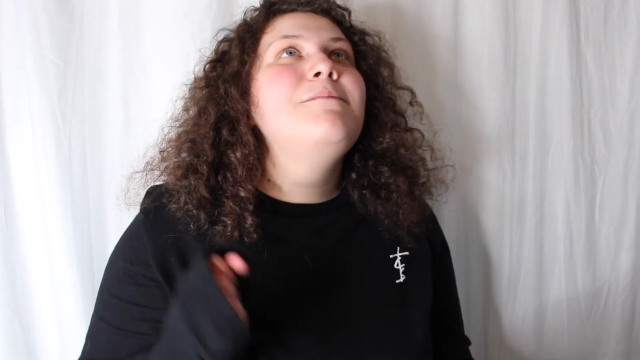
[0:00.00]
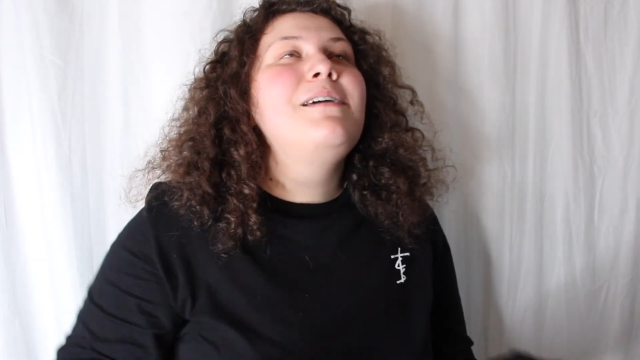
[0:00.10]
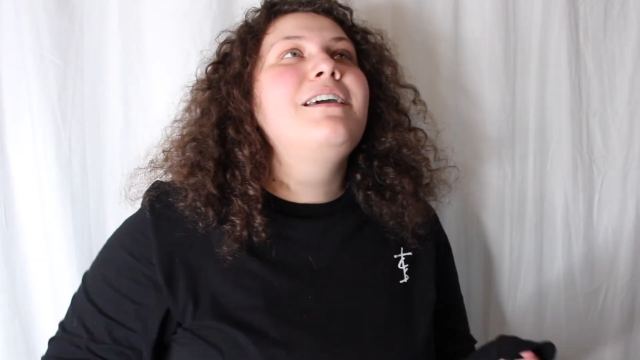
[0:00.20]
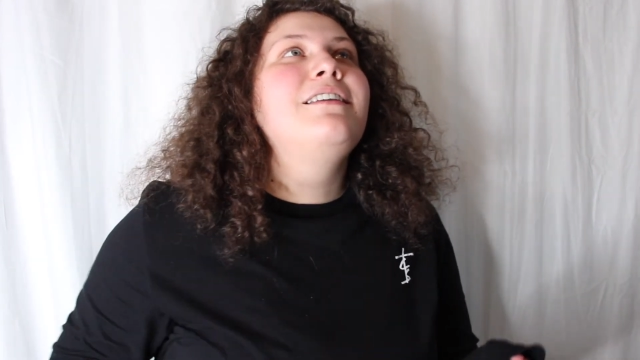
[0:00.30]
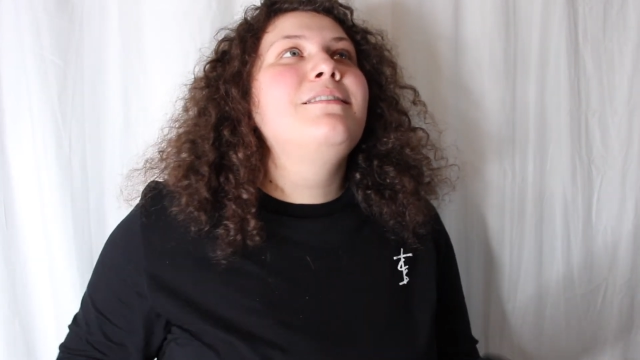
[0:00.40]

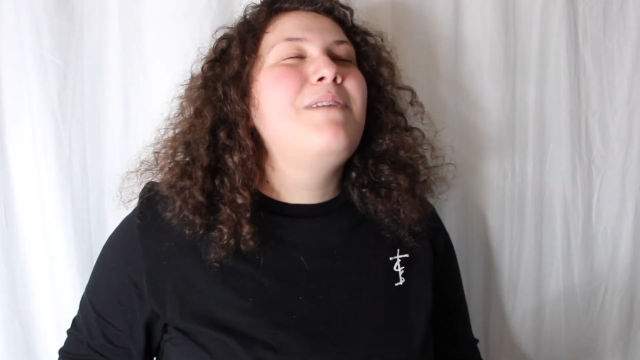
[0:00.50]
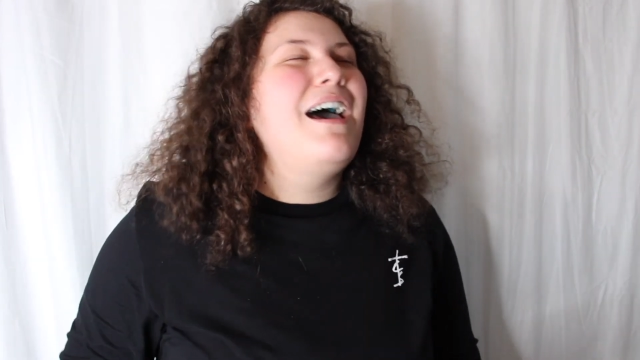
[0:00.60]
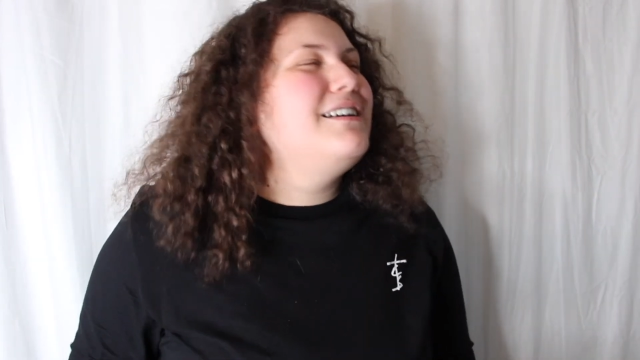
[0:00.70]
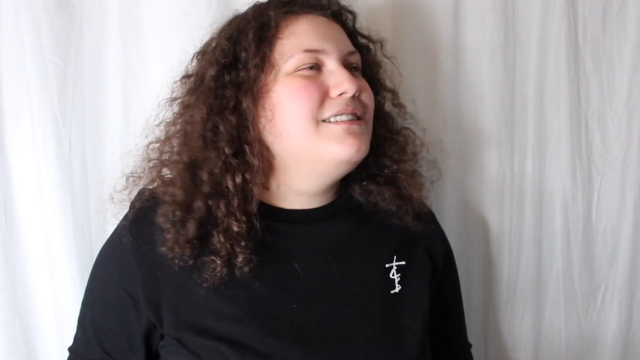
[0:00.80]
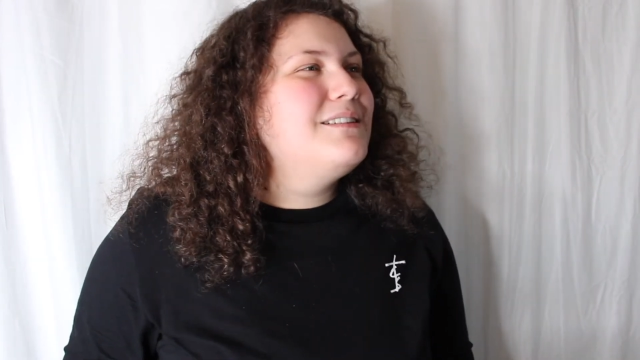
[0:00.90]
making the
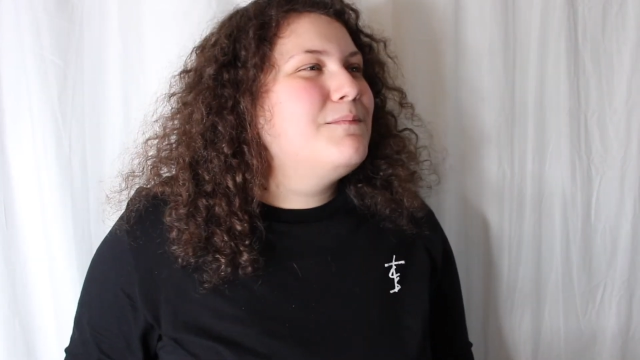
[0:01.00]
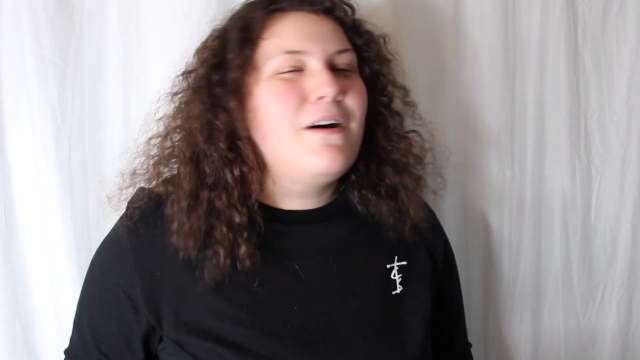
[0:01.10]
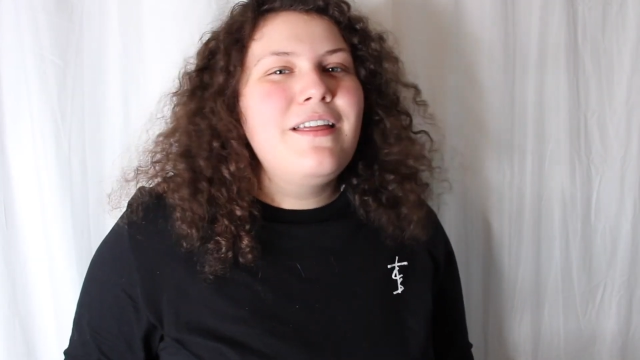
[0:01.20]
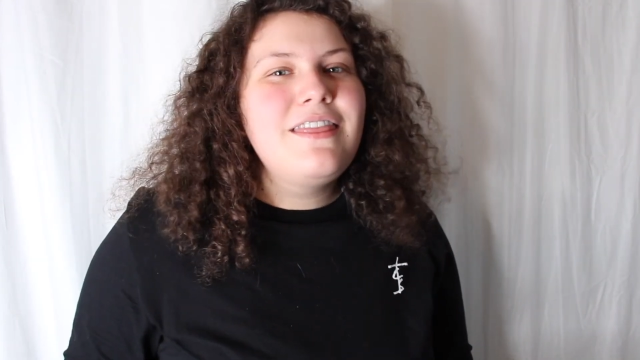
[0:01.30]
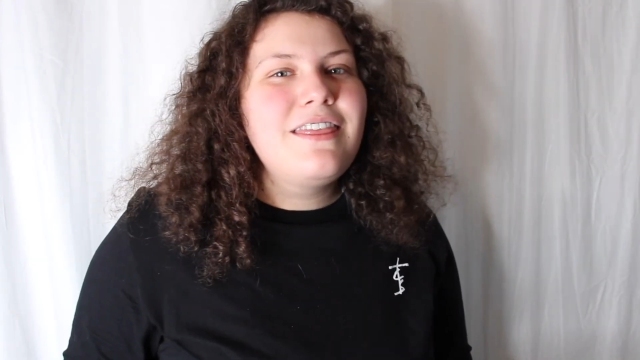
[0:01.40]
past
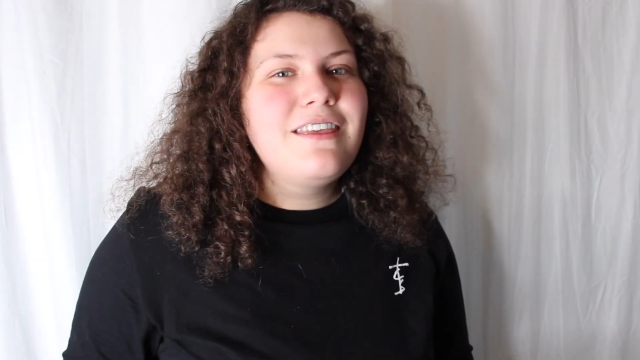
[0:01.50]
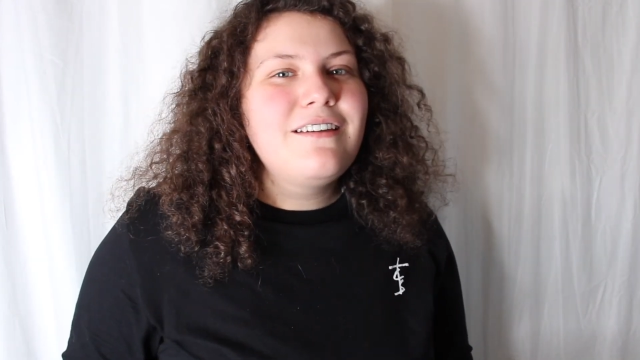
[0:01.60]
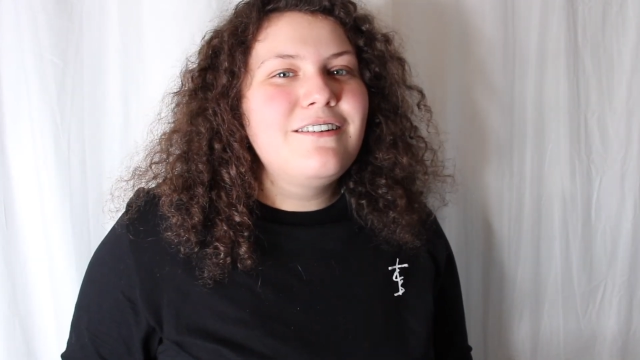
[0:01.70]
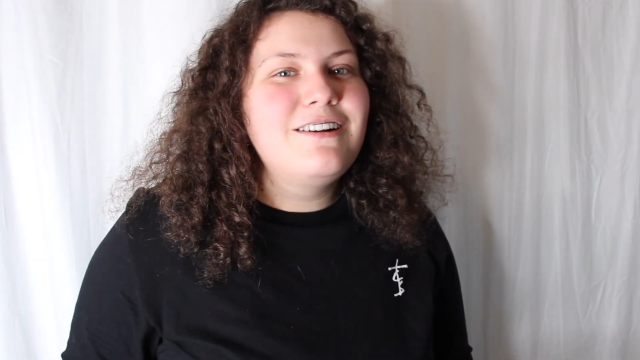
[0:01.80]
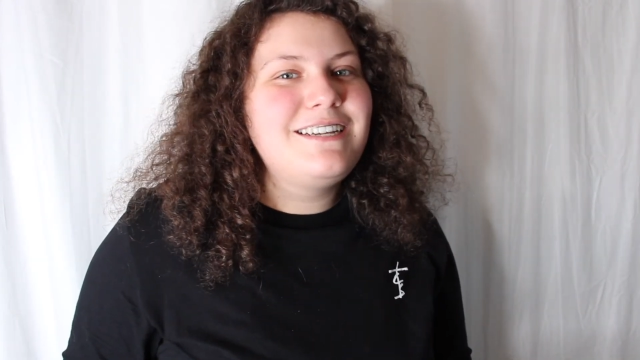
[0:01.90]
month
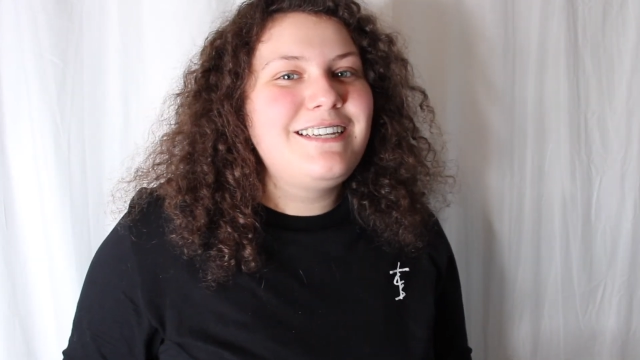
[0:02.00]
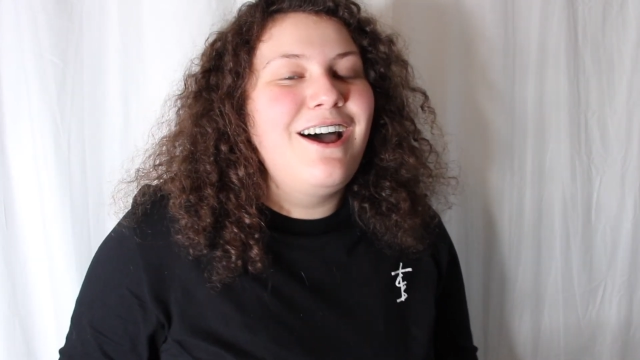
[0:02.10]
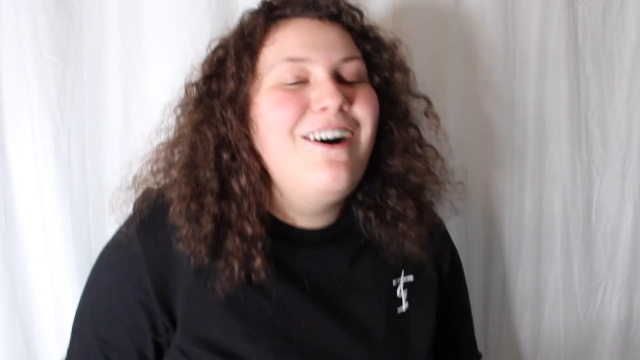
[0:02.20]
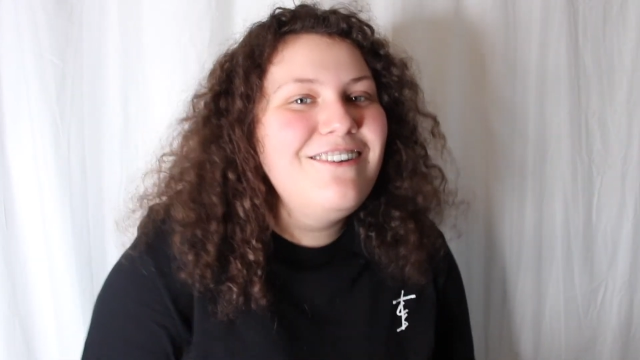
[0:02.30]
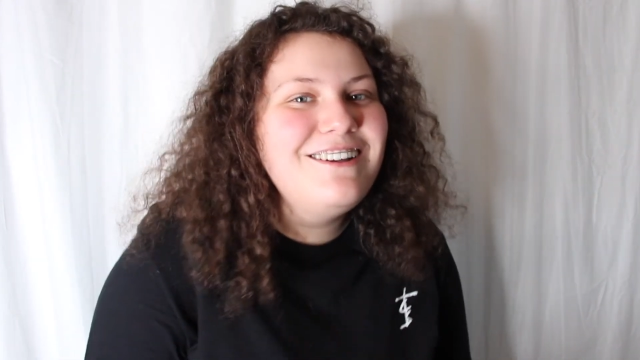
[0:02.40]
or
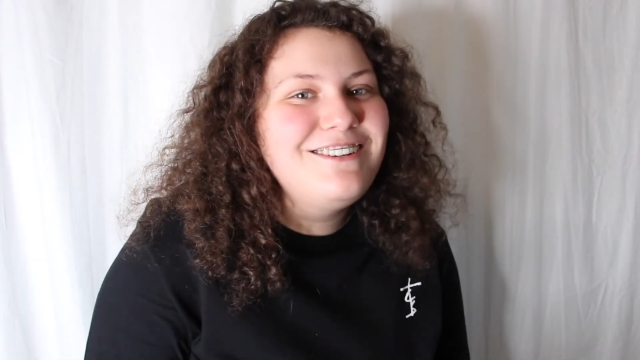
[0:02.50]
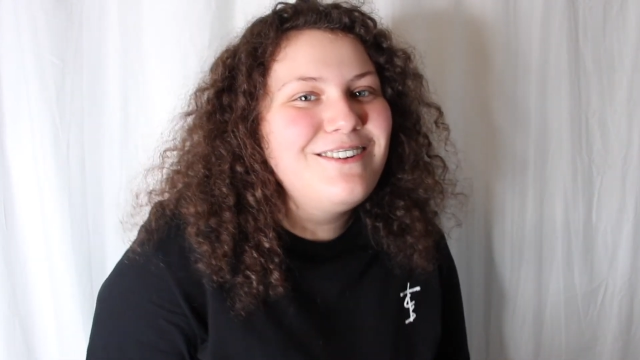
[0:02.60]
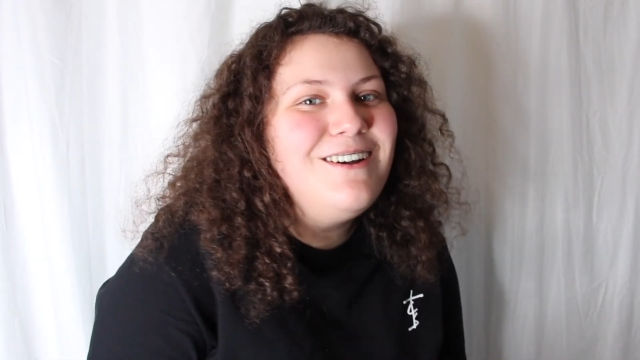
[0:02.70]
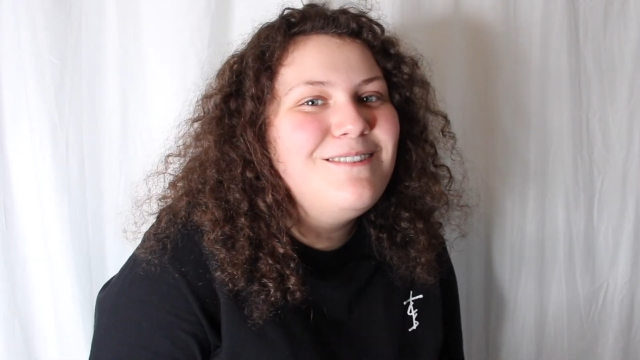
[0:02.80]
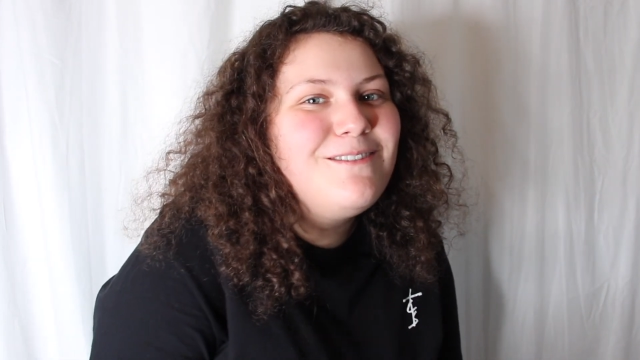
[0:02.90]
so
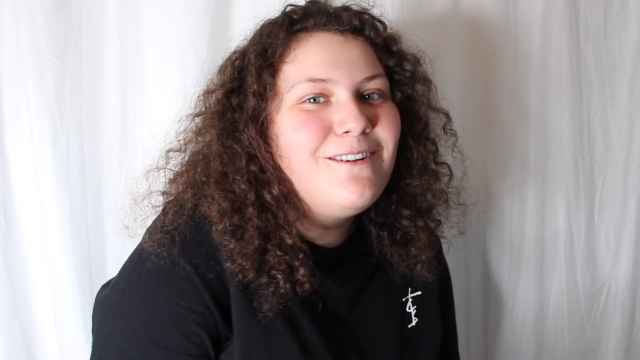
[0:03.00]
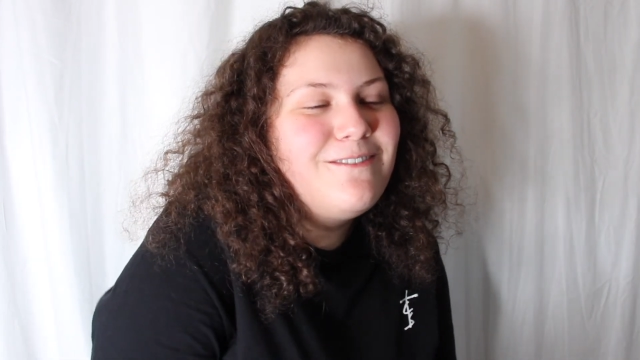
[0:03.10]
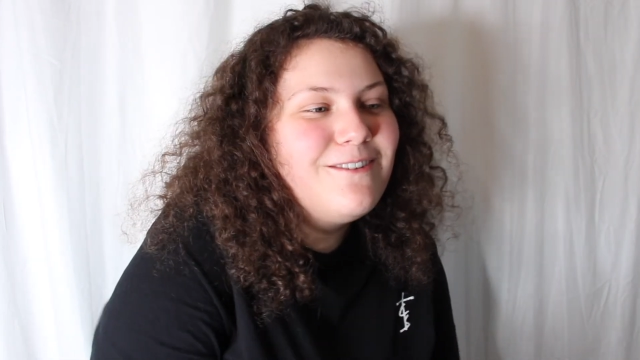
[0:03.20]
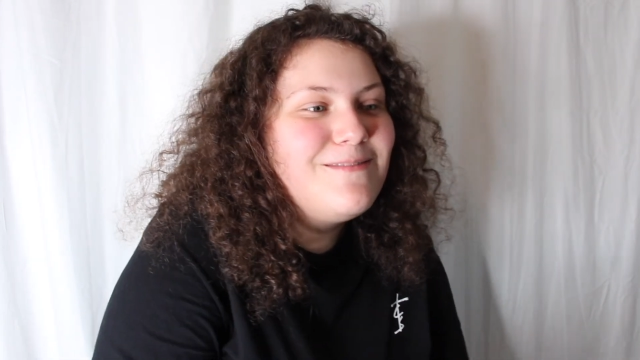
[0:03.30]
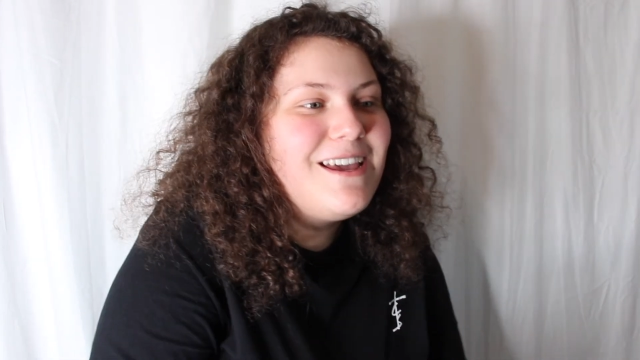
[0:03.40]
enjoyable
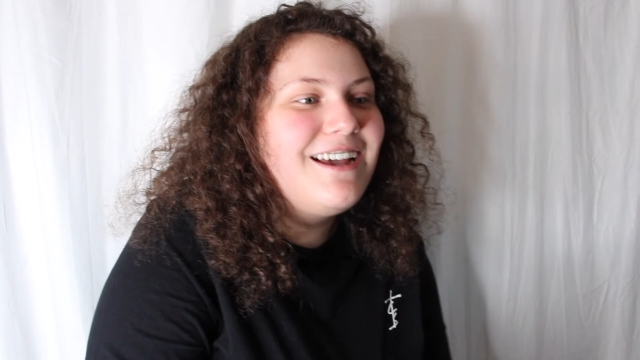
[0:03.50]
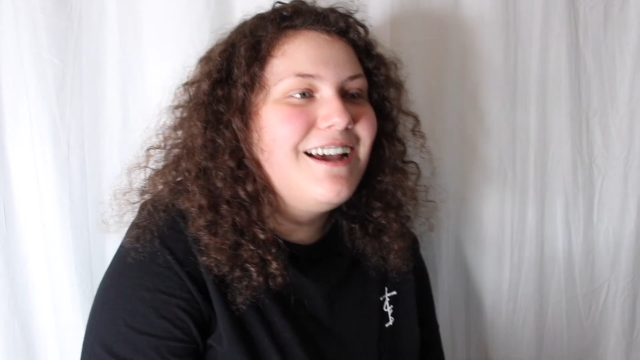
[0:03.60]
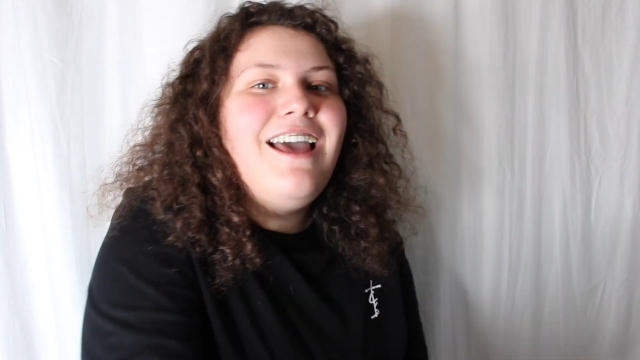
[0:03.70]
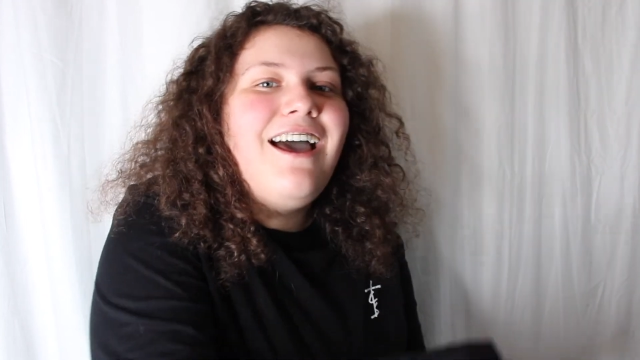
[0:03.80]
for me.